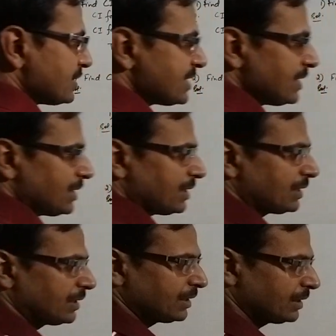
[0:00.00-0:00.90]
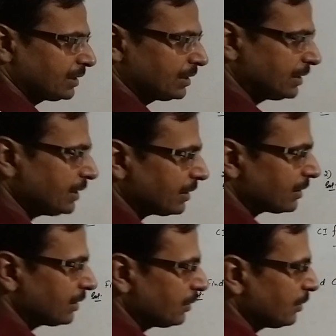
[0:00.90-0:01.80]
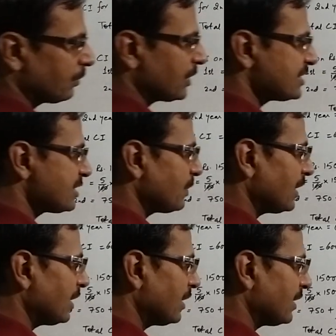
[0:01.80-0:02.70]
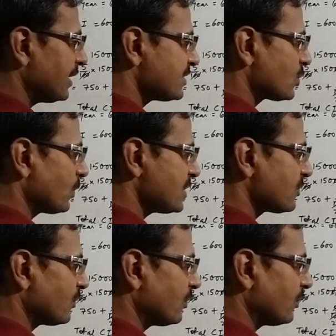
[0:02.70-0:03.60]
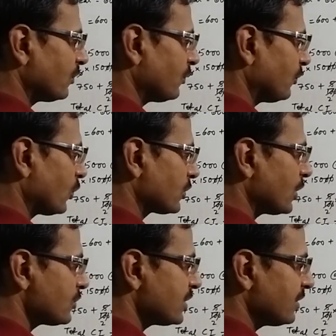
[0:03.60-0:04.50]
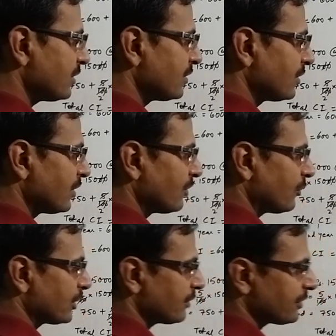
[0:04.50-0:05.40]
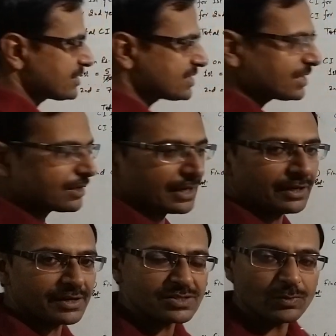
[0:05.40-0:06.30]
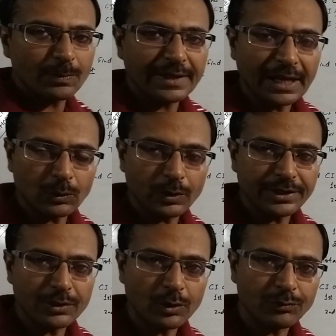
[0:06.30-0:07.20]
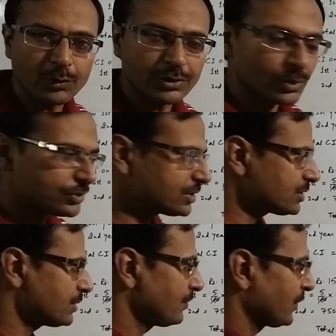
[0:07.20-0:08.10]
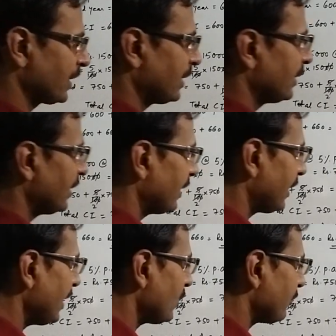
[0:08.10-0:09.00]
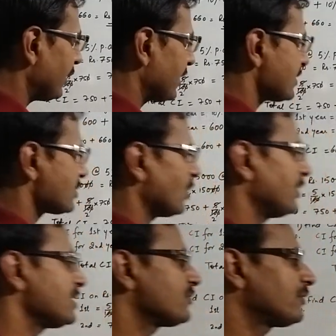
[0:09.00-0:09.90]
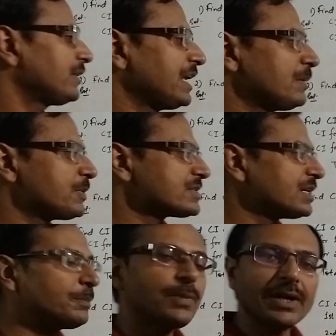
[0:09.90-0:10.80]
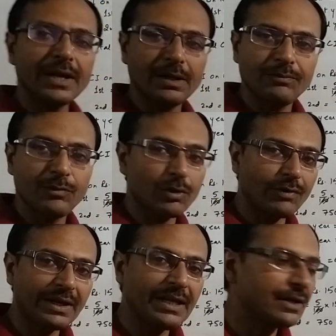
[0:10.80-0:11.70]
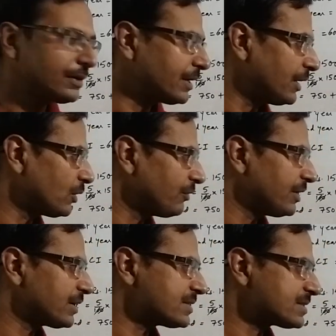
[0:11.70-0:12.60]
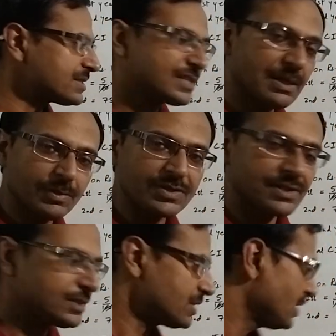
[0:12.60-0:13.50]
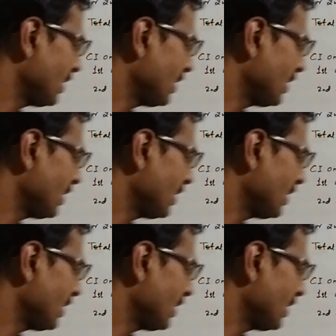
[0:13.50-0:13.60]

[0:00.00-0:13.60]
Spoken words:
see here, principal is rupees 4000. For the first year, interest will be calculated on 4000. Rate of interest, now it is 10% per annum. For 1 year, the rate of interest is 10%,